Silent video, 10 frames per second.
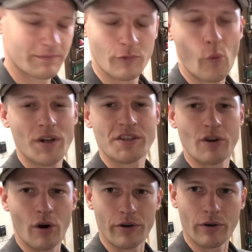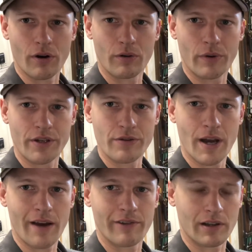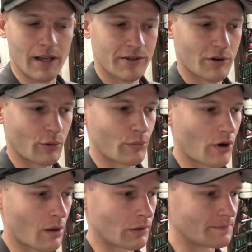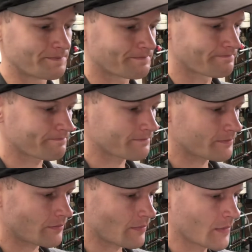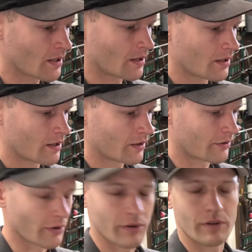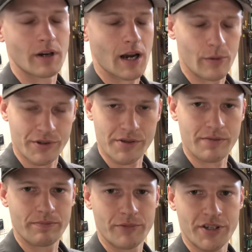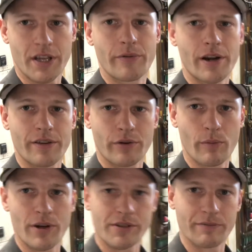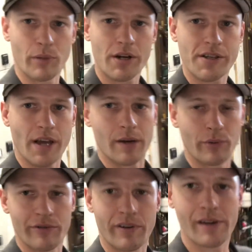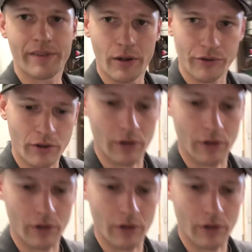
what's gone wrong when you have an electrical problem. So I was just getting ready to throw a bunch of parts at it, about $5,000 worth